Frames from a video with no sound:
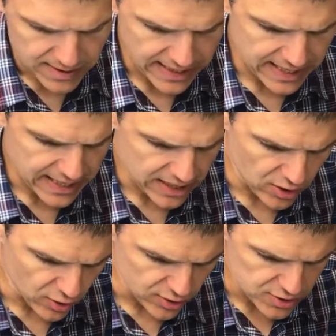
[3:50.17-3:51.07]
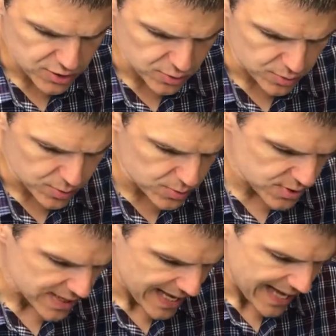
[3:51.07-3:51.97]
a uh, longer
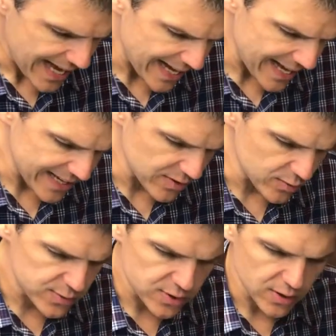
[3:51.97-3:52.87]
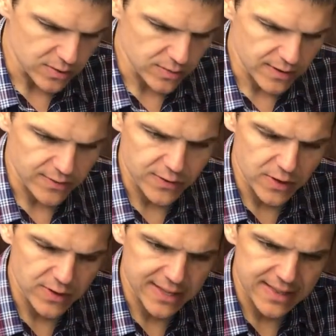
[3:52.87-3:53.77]
screws and also if
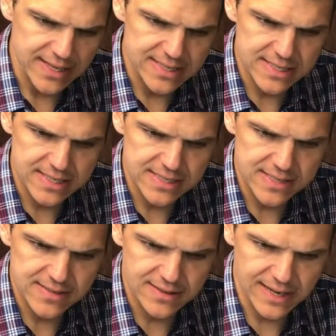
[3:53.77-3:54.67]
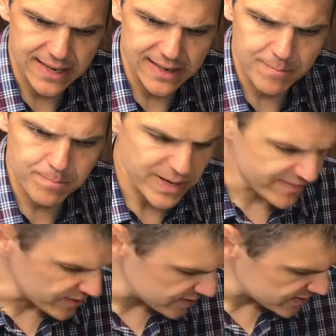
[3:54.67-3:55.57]
you look at this this is like a
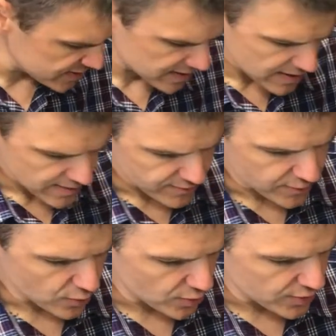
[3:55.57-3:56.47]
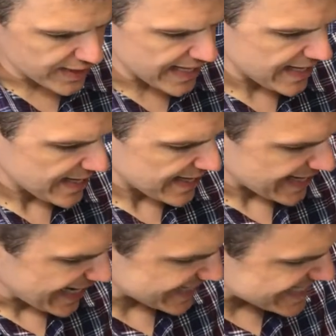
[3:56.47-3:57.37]
pivot for the
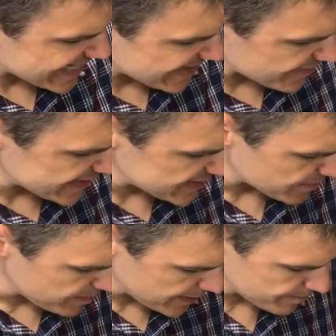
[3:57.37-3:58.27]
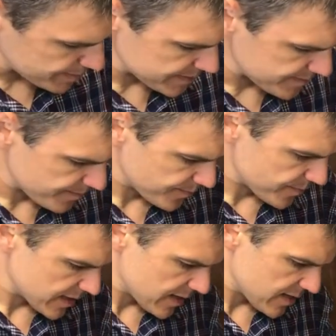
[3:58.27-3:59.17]
accelerator pump
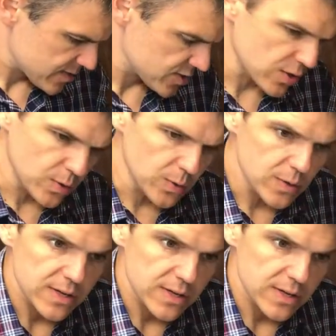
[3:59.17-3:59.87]
so